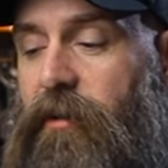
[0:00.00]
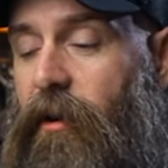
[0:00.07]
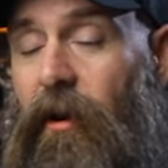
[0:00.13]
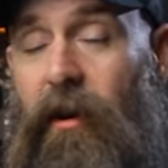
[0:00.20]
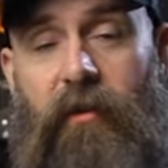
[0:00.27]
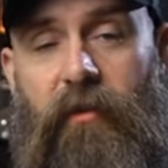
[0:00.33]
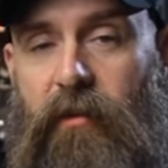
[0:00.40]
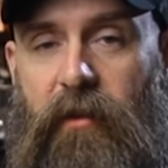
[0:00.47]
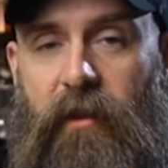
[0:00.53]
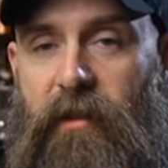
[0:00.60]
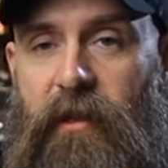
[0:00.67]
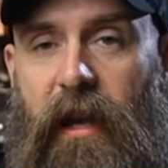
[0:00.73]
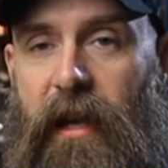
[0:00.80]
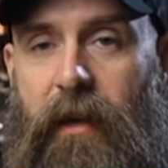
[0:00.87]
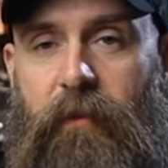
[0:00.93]
Cigar. Dude, these
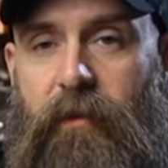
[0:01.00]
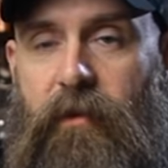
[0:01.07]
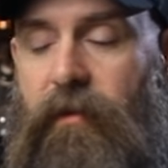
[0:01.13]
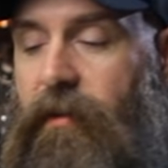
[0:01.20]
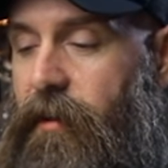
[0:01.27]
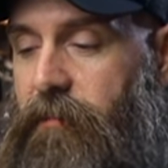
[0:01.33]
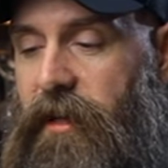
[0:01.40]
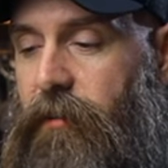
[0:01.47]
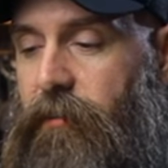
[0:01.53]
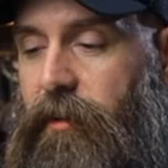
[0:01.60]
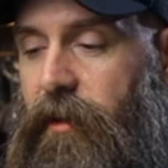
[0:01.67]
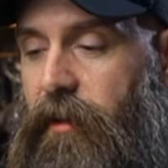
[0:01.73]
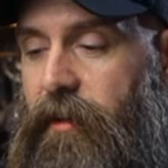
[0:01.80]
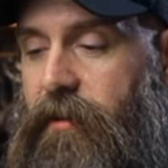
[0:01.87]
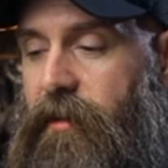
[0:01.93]
names. I mean,
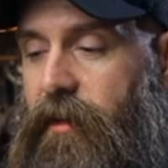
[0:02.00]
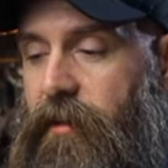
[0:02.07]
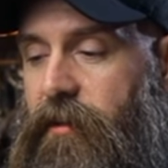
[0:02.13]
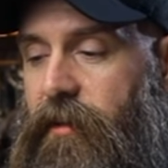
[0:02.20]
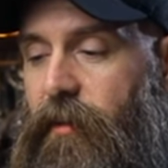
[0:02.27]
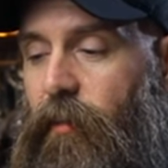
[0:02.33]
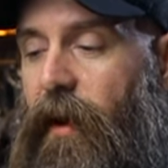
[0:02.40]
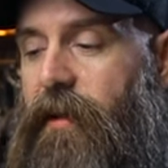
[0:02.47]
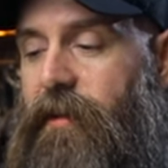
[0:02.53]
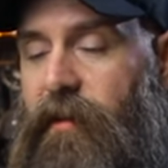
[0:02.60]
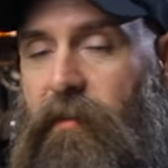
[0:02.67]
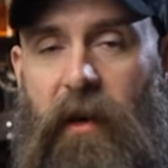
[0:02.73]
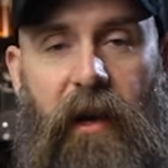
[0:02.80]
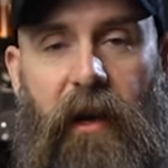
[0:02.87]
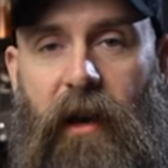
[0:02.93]
really, seriously, why does
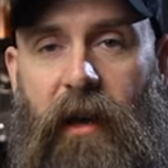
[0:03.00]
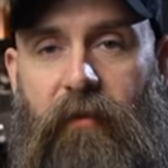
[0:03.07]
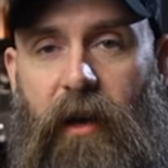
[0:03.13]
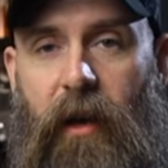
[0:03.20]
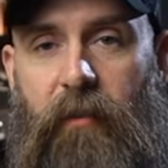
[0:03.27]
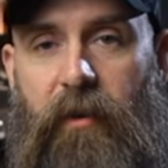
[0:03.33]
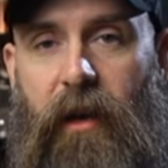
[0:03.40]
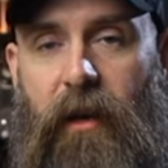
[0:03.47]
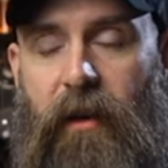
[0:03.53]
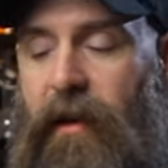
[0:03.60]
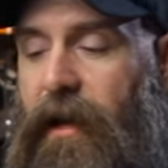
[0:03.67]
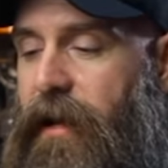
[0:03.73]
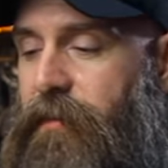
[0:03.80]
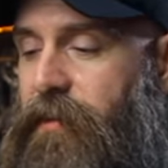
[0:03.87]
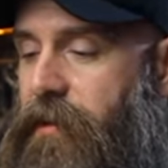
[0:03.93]
everybody gotta have complicated
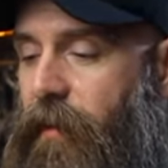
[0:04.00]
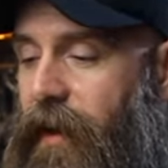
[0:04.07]
names?